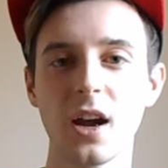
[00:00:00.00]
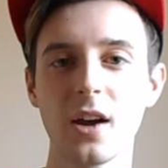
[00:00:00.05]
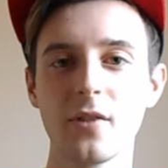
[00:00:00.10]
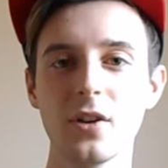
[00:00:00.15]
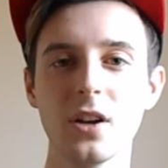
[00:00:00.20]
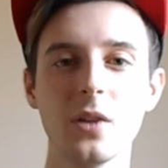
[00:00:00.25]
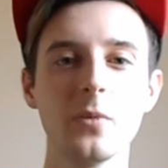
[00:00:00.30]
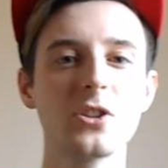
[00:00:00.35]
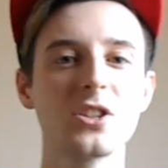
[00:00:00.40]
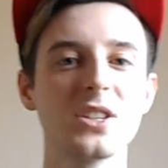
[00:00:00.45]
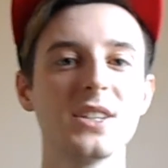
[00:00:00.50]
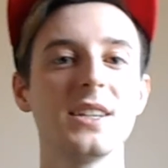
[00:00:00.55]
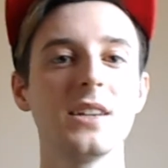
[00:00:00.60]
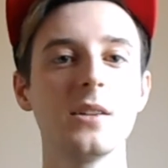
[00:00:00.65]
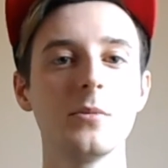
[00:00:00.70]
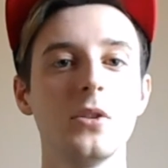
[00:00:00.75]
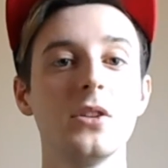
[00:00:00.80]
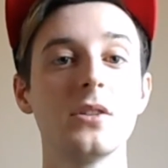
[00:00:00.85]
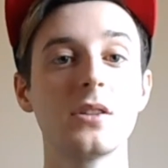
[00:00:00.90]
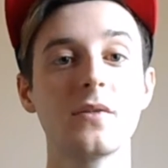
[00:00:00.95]
I really wish they did
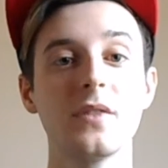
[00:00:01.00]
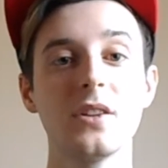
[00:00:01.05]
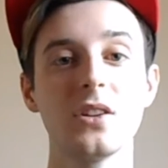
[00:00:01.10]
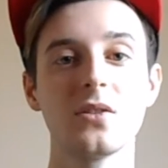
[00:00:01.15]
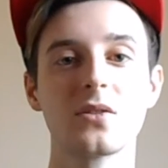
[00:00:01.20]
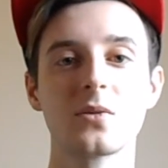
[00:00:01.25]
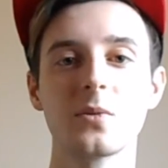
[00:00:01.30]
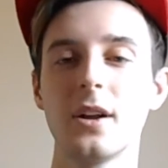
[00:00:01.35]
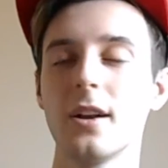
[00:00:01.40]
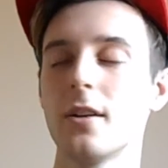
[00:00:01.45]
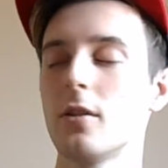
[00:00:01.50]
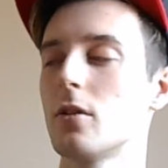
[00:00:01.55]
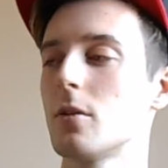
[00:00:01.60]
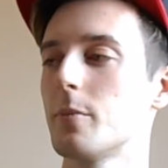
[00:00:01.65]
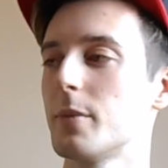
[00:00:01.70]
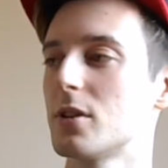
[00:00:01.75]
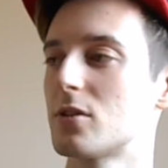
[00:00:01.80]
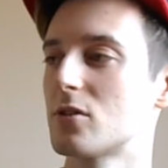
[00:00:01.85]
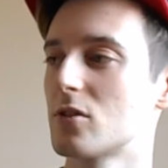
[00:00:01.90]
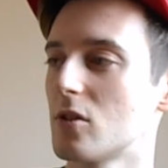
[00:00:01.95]
a music video as well, it would have
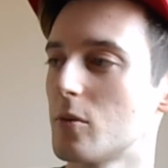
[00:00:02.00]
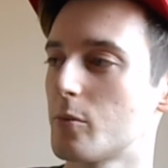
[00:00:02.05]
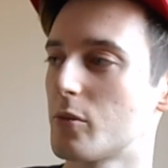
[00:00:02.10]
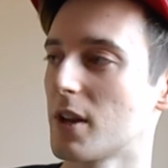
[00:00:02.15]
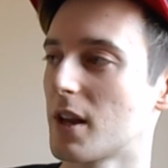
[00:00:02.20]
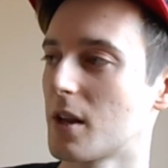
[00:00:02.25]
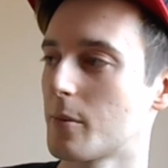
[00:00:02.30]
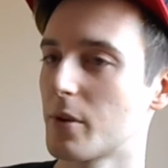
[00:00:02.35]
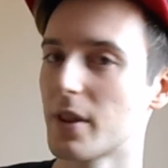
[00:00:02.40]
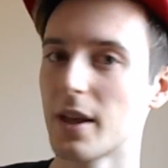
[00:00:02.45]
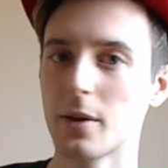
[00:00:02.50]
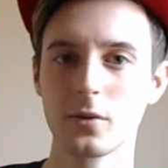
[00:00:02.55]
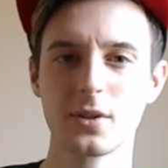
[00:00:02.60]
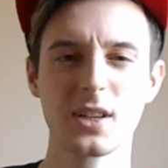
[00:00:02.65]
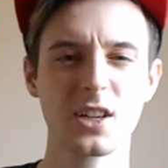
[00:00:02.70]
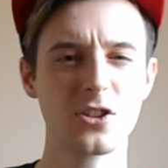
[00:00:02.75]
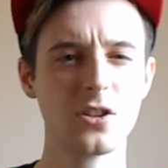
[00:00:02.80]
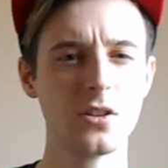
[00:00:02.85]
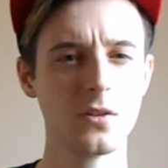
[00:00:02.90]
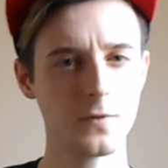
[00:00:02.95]
been so brilliant. But that was
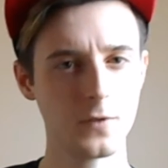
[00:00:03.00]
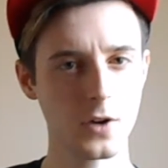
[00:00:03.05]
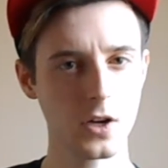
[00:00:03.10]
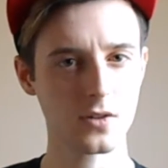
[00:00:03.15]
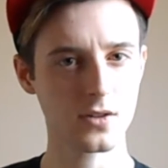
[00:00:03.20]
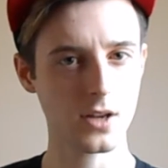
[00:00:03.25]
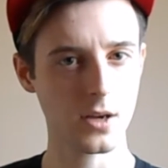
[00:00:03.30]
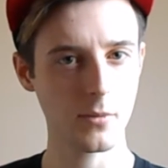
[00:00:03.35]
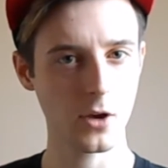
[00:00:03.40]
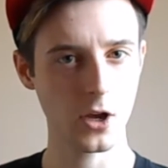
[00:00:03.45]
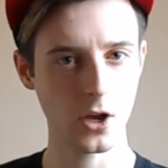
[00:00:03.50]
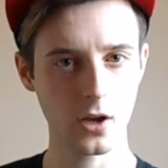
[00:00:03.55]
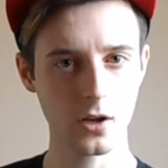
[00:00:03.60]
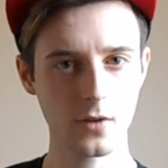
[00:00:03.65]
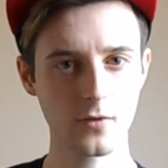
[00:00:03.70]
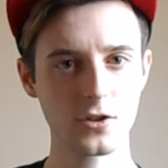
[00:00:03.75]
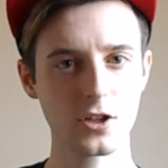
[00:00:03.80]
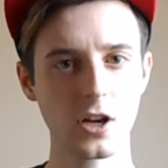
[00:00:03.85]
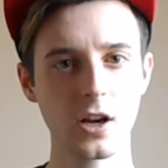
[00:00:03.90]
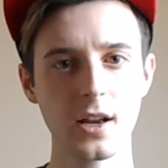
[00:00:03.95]
actually the first time I heard
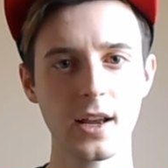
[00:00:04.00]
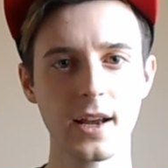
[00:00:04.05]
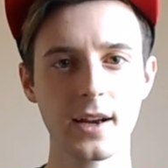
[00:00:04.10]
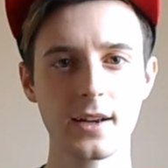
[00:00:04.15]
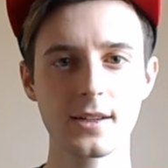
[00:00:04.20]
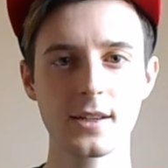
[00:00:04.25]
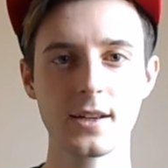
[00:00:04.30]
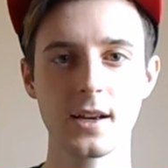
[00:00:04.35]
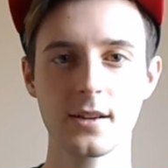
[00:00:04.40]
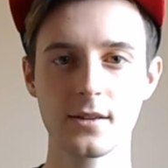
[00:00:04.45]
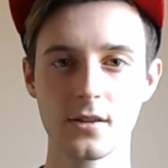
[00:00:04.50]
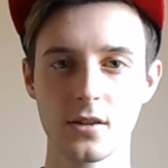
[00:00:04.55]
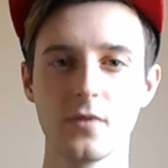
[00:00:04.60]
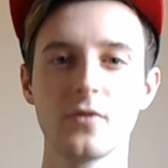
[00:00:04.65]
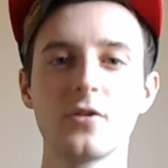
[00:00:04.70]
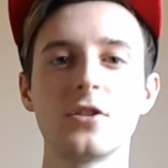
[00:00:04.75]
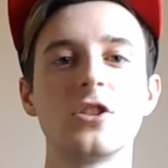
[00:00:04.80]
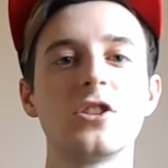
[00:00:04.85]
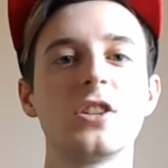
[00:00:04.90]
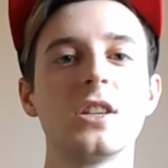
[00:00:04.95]
of Charli X C X, and
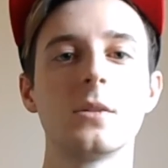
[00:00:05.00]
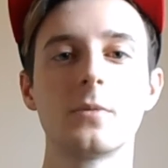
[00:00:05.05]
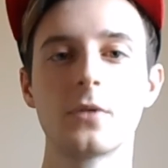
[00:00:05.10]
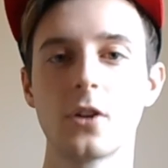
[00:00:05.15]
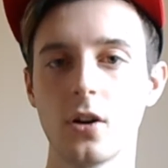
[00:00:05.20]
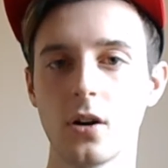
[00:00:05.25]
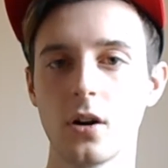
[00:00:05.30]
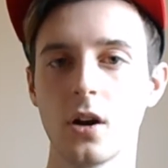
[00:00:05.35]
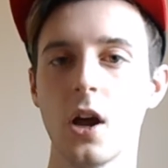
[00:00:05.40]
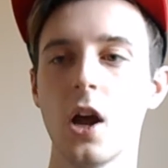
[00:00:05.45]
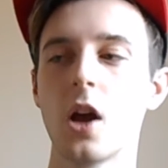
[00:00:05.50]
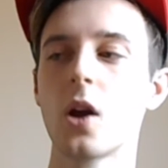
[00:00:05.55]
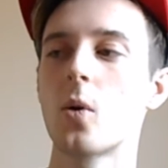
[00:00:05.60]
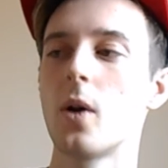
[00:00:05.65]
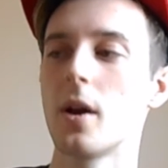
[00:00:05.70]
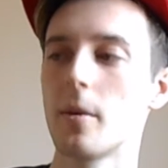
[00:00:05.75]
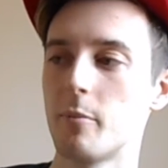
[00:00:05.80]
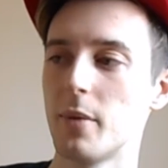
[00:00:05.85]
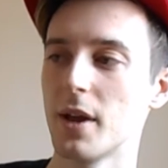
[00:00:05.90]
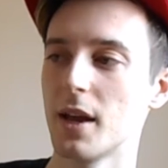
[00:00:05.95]
obviously she's got
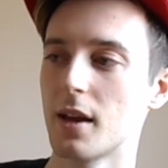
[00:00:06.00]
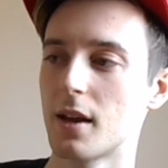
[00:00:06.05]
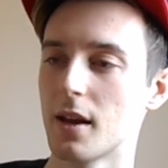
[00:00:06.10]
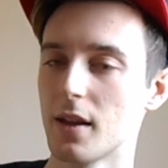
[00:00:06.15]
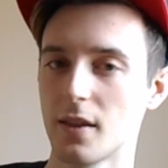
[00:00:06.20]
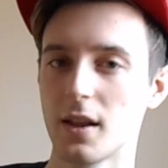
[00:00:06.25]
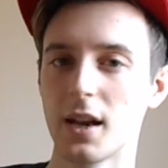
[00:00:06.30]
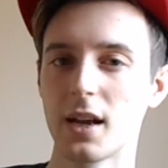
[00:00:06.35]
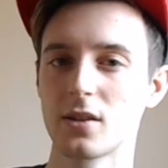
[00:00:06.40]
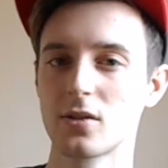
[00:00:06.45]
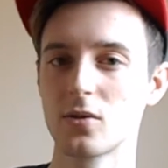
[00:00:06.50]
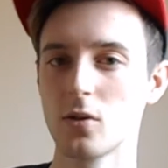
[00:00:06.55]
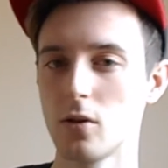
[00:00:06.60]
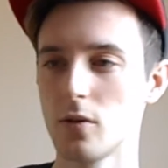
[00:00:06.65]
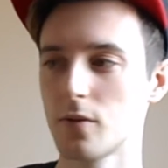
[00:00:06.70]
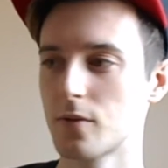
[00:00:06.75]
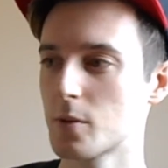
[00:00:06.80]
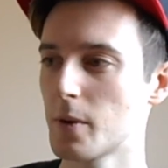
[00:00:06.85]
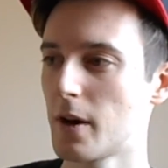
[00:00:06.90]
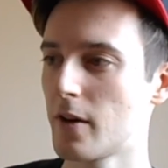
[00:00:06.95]
quite big in the last sort
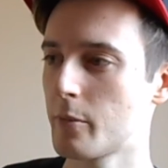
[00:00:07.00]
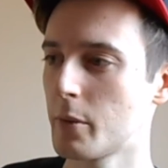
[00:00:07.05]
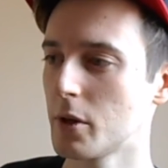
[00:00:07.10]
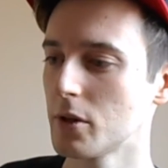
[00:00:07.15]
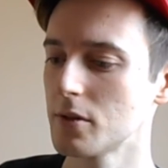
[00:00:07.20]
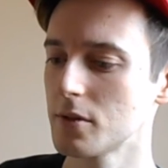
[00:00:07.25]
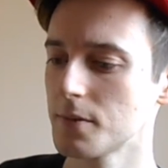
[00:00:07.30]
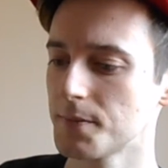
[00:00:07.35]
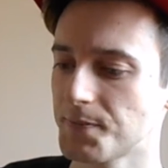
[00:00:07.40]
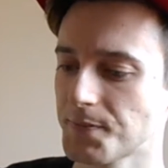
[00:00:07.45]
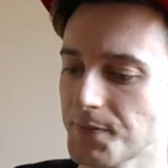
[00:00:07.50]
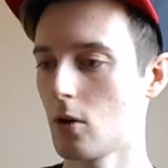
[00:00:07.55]
of twelve months.